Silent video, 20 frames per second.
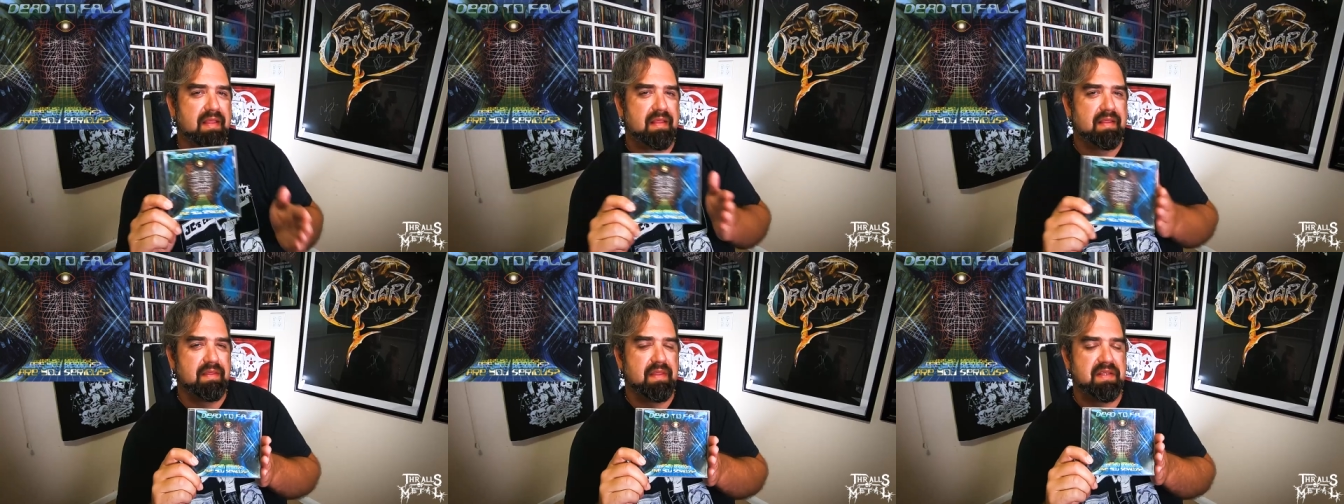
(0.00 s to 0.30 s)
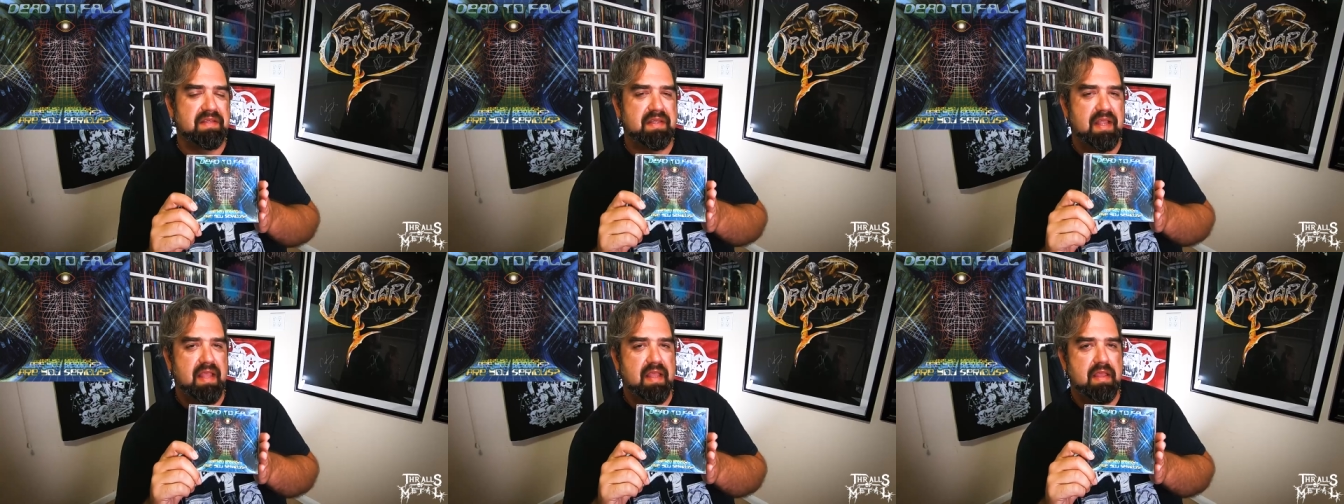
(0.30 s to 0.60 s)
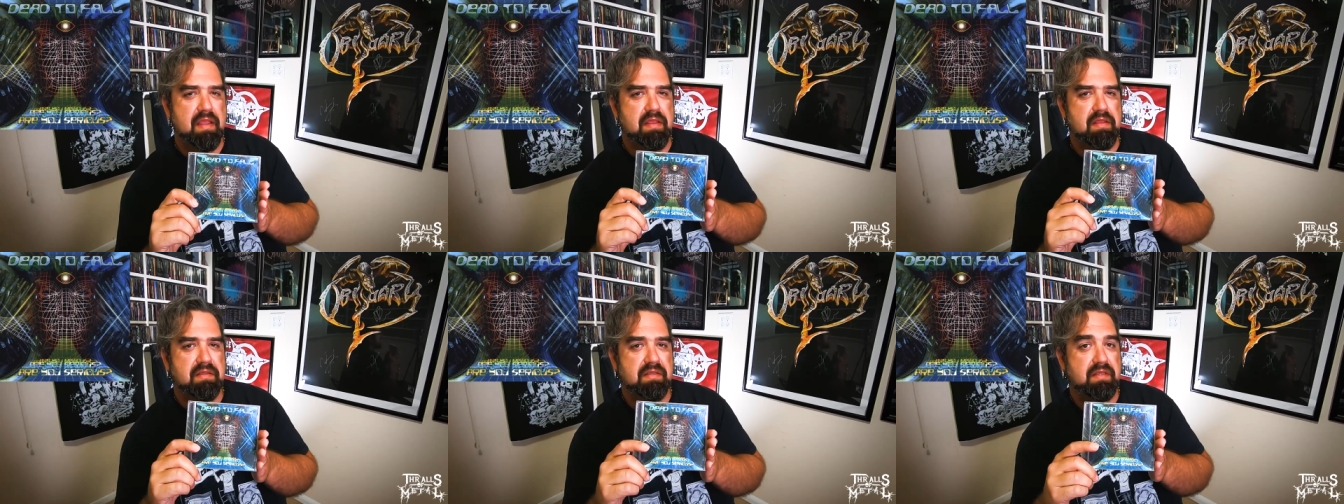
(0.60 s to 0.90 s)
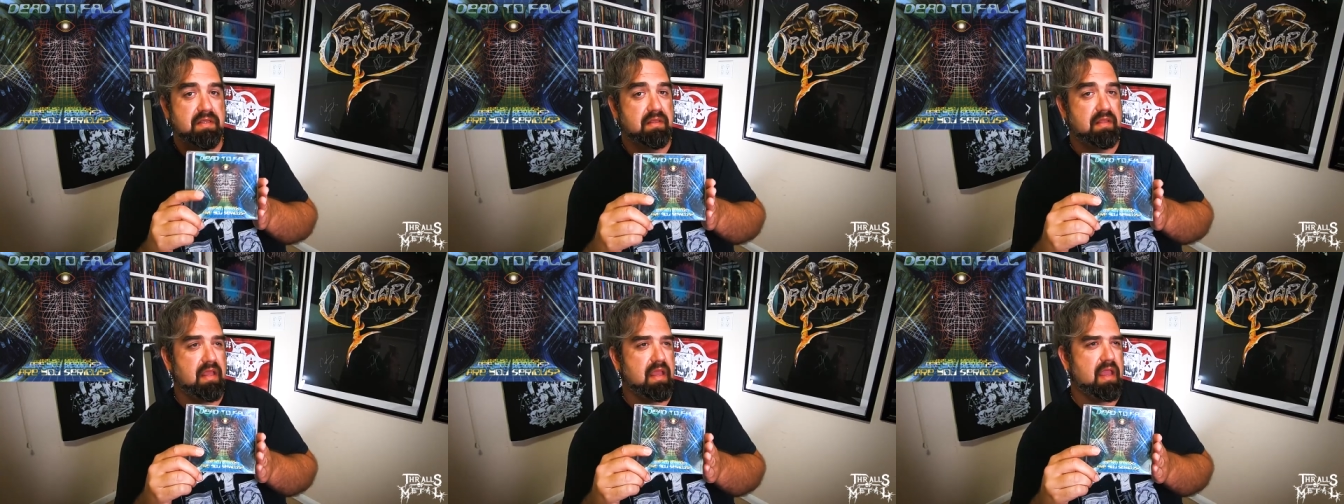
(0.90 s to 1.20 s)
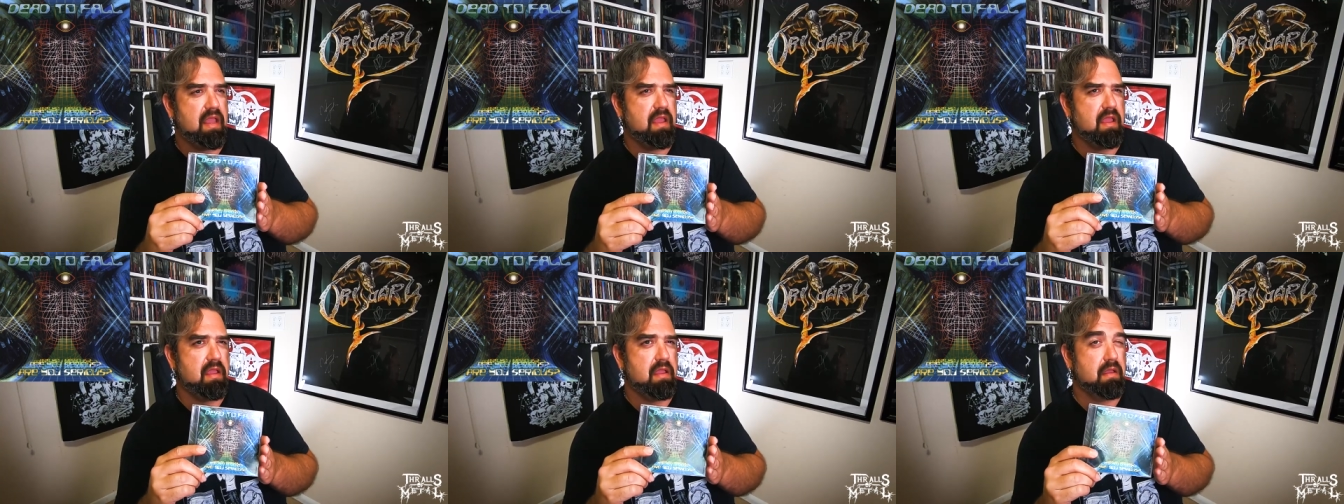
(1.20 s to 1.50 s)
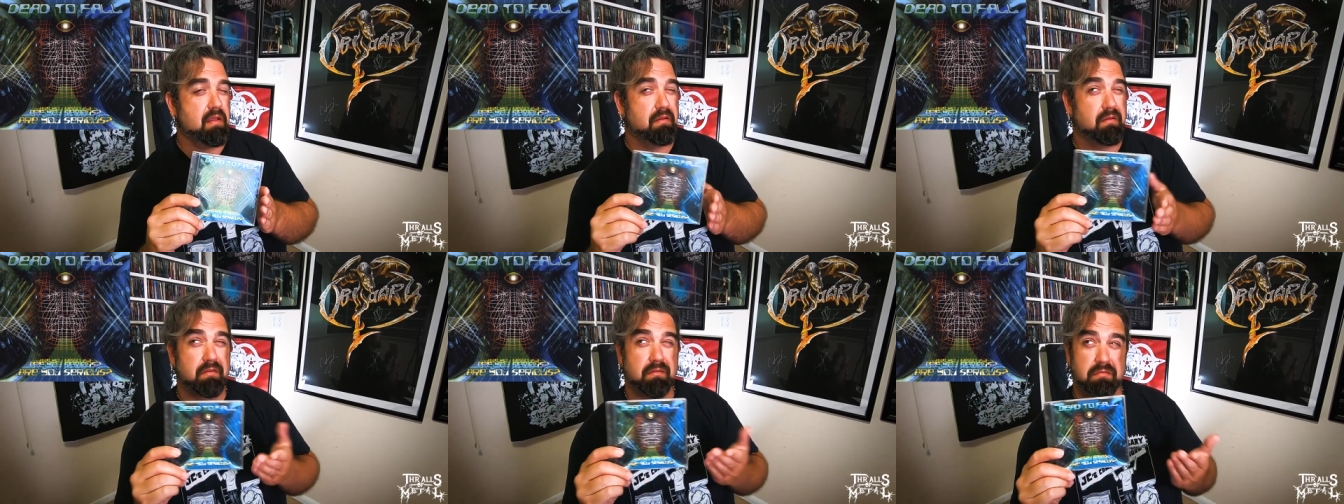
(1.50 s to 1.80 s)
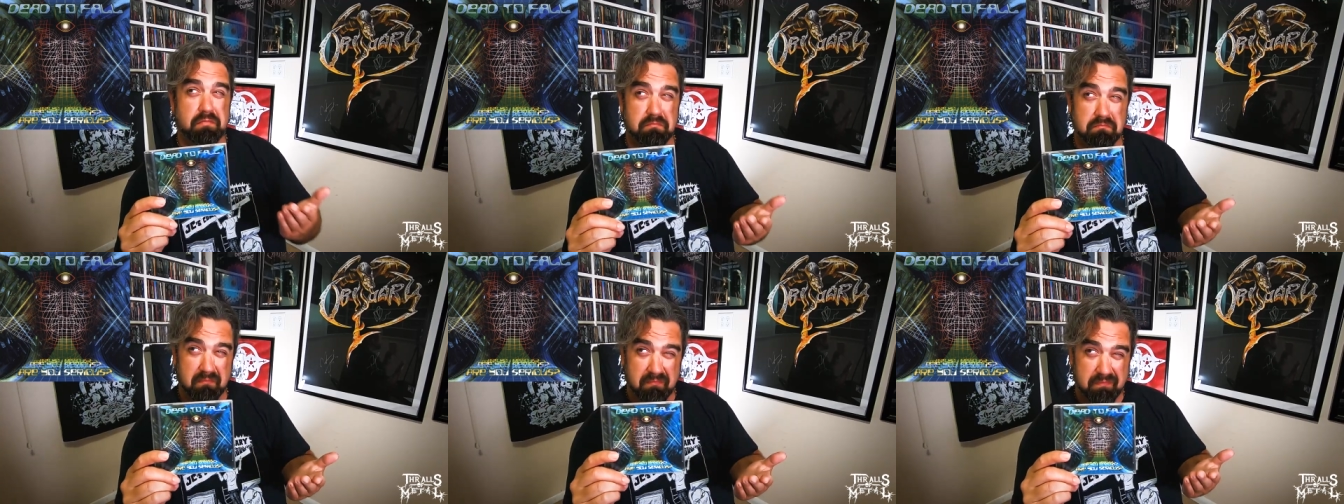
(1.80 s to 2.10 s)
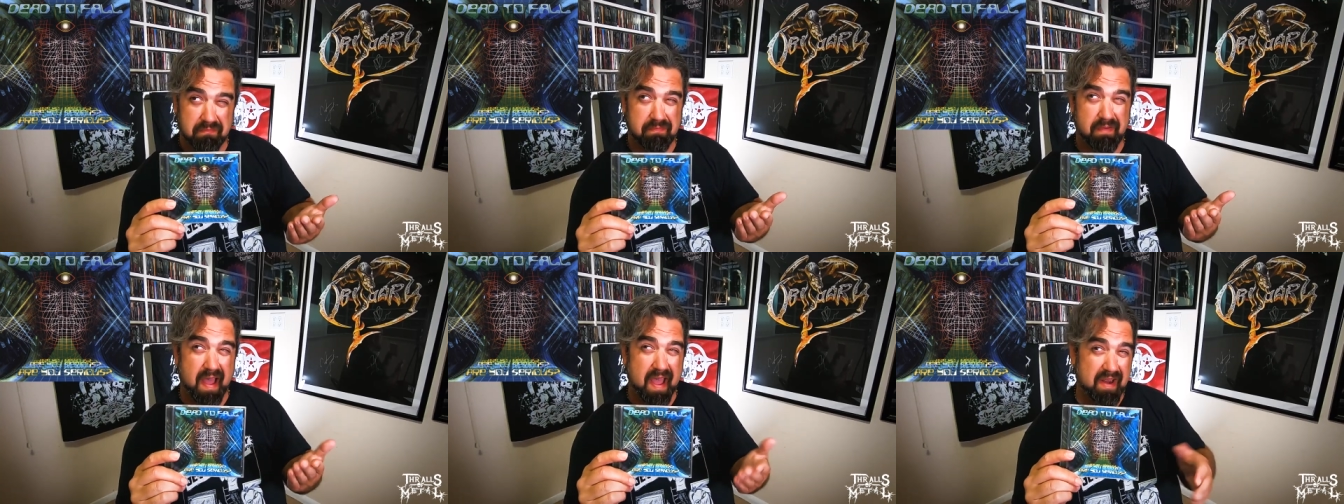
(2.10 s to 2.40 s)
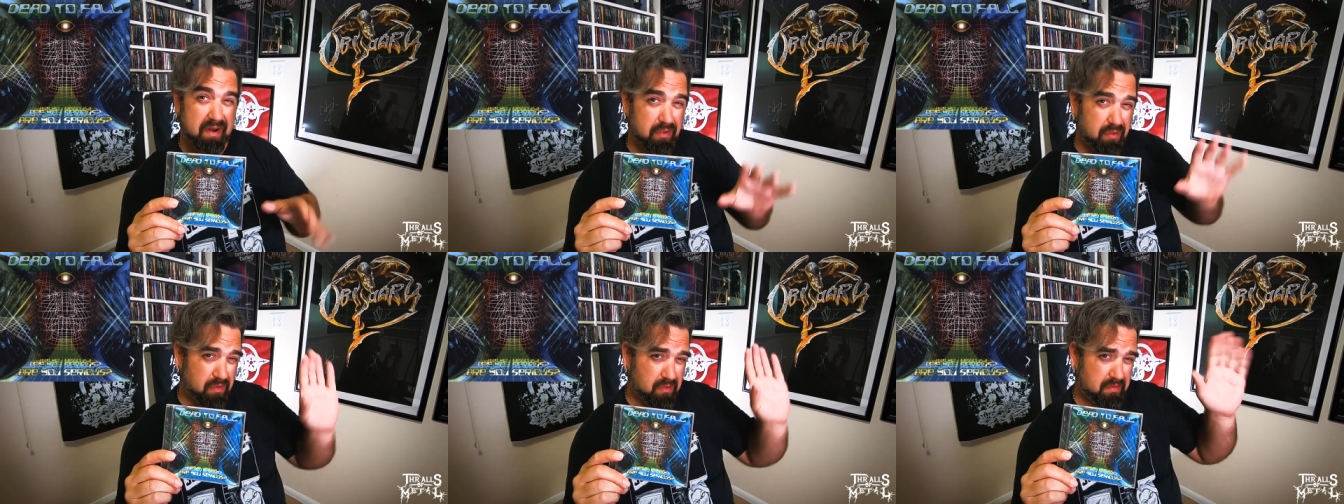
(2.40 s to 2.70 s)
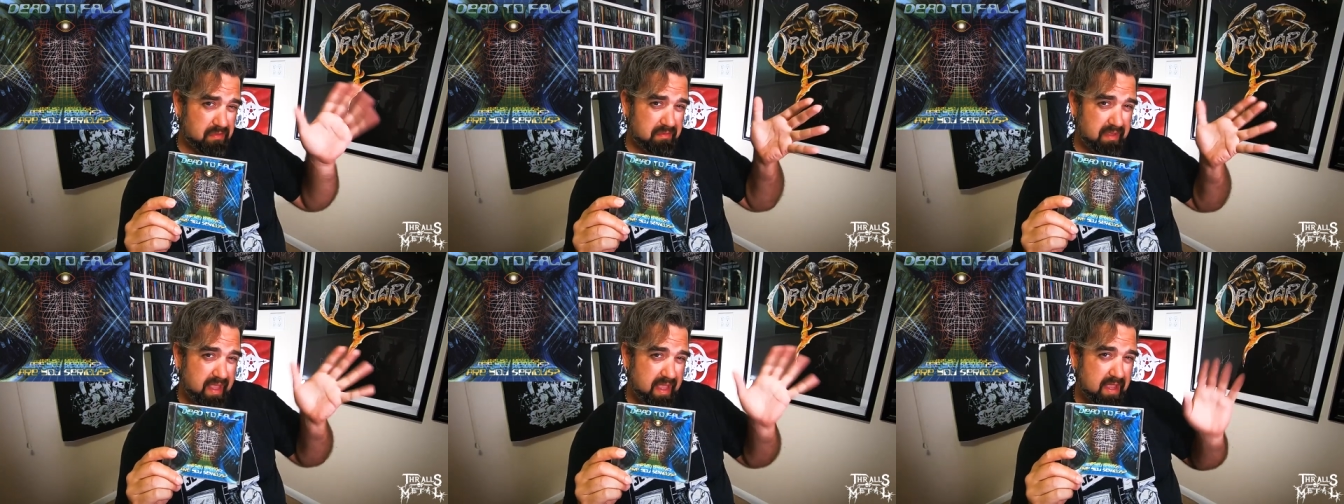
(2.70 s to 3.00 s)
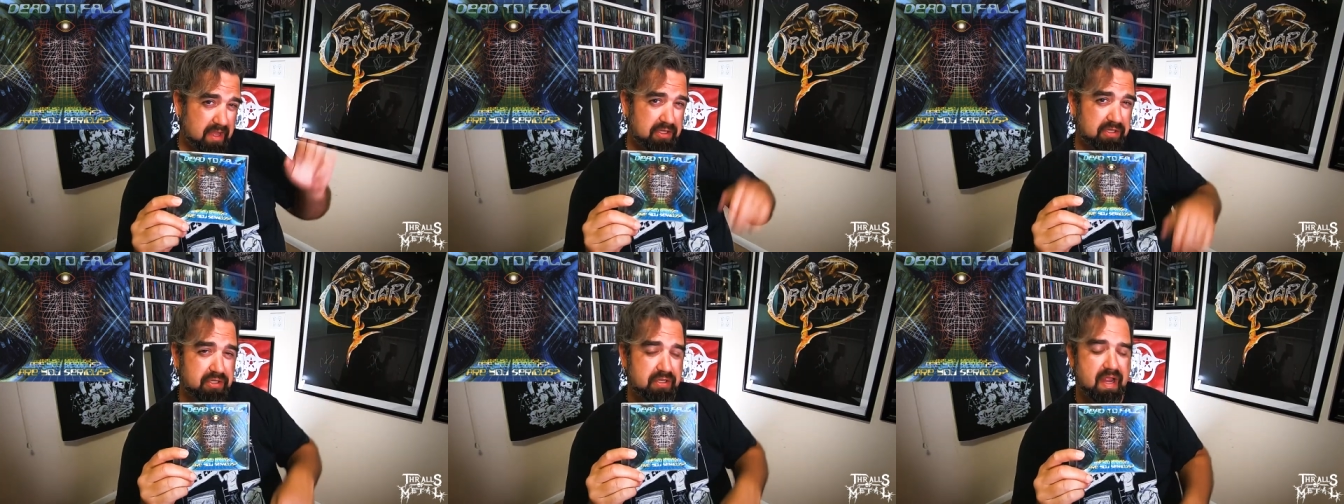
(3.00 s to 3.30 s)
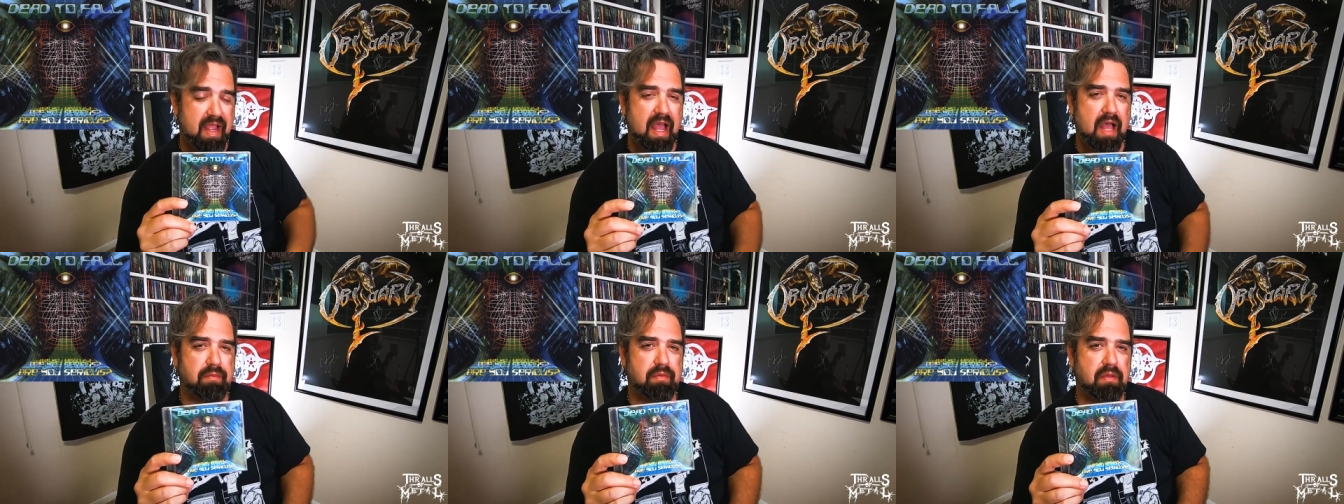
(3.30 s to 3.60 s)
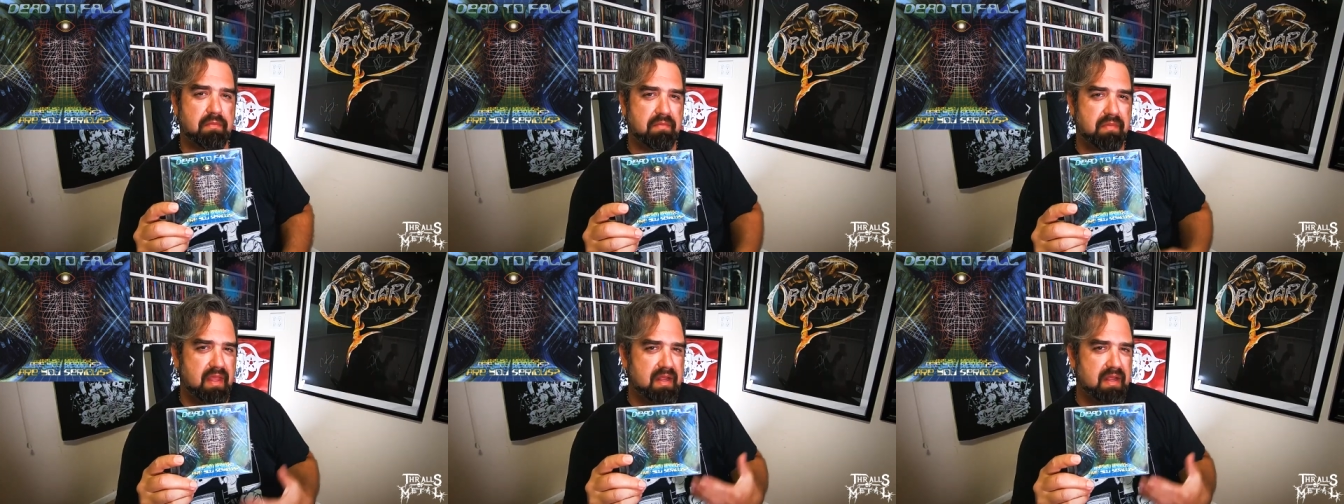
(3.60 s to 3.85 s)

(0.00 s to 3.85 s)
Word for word: This is the final-ish album.